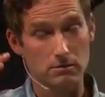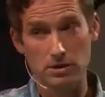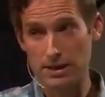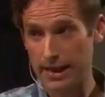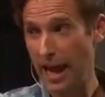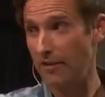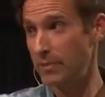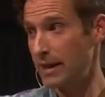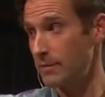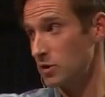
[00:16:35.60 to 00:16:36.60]
slave
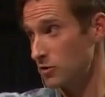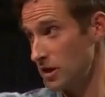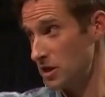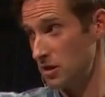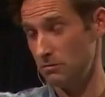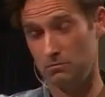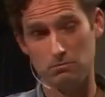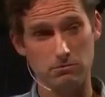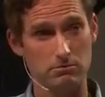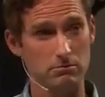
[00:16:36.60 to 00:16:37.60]
becomes a Christian.
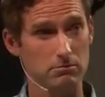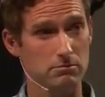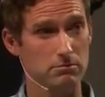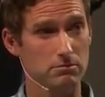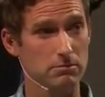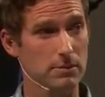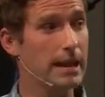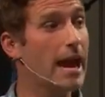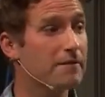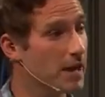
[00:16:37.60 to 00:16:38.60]

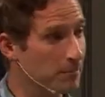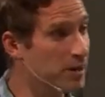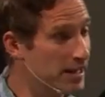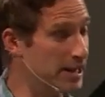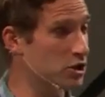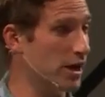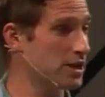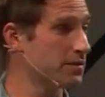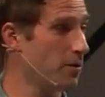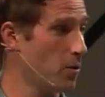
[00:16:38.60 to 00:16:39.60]
Life completely
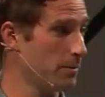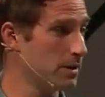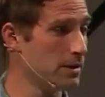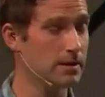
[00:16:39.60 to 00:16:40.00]
transformed